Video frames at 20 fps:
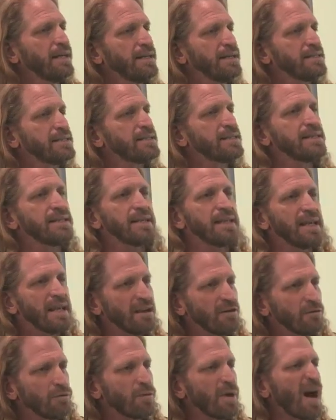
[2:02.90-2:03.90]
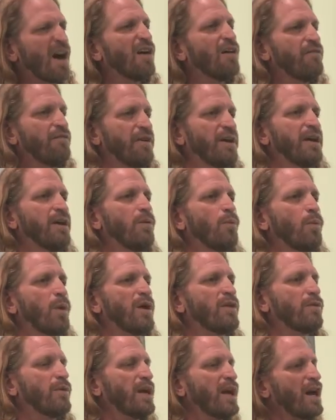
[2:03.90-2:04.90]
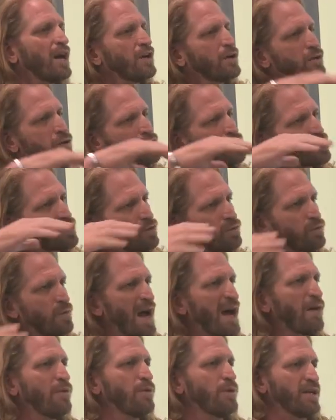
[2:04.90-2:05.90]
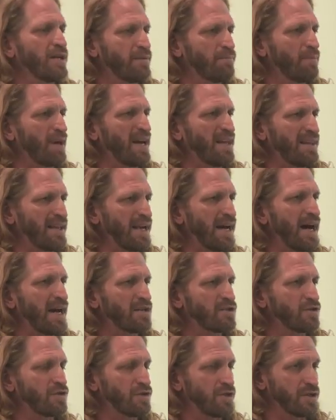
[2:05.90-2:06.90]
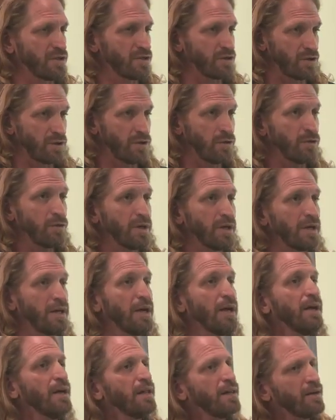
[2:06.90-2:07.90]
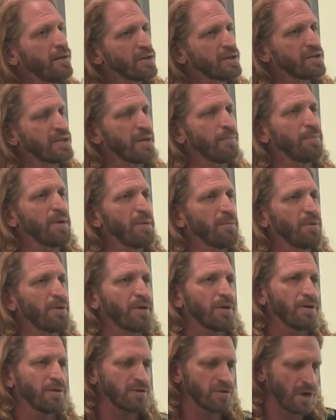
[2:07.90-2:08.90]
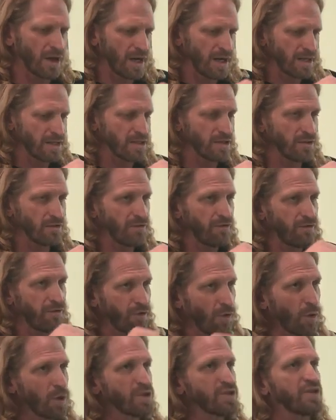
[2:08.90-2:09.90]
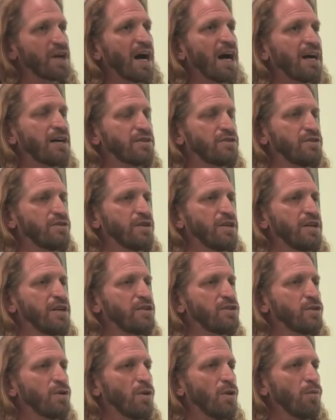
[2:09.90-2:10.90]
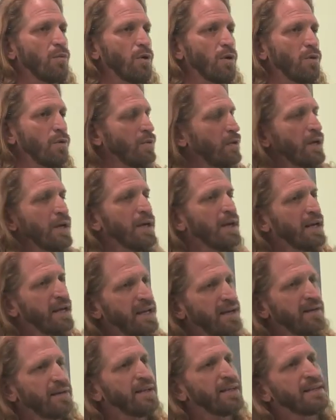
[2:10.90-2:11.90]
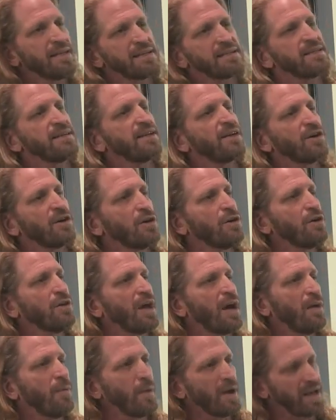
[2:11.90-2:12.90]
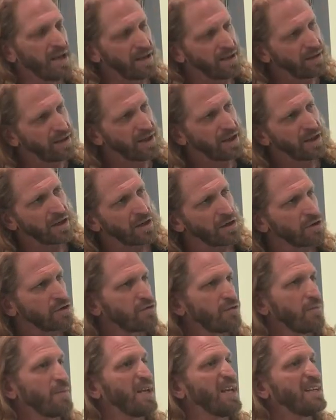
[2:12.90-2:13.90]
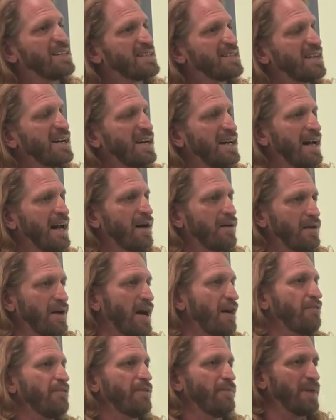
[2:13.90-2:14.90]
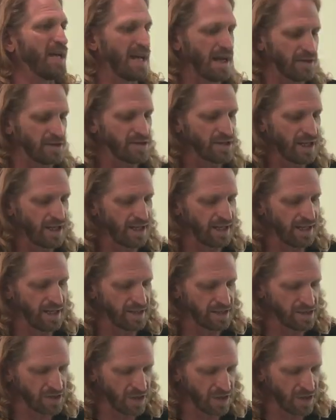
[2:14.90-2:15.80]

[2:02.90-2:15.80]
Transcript: It is irrelevant whether or not you're surrounded by the oxygen. So there are some people that are trying to force oxygen into a wound. Healing doesn't occur that way. Healing occurs from the inside out, not from the outside in.